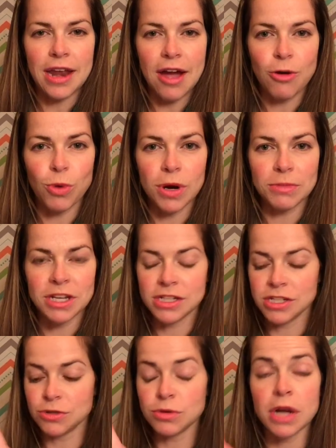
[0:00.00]
and now what I'm gonna
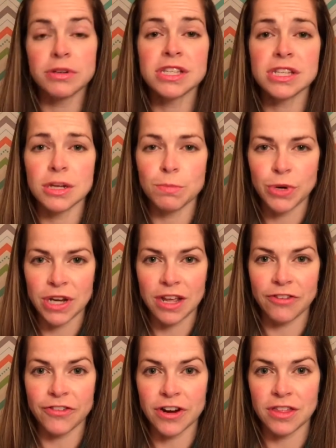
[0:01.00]
do, I'm just gonna put it
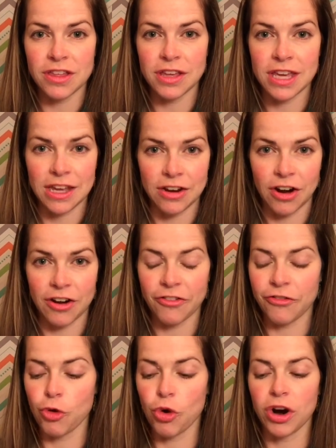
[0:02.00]
in front of the
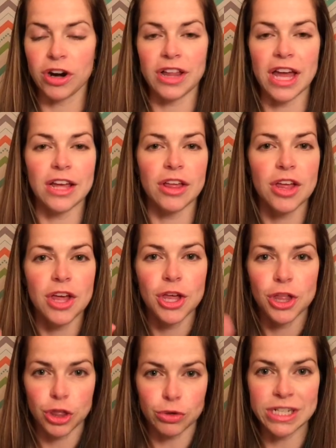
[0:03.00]
heater for like
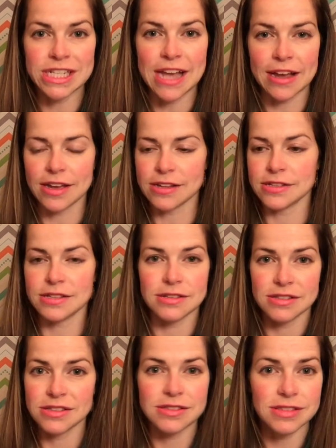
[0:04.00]
3 seconds.
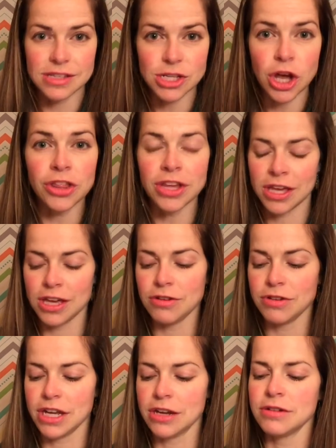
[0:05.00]
That's all the heat
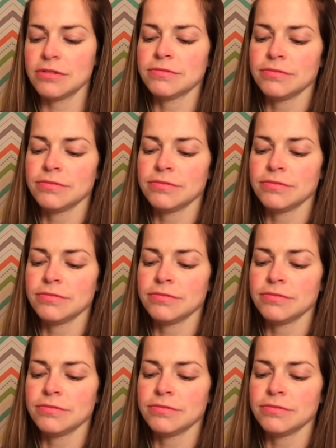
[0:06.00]
you need.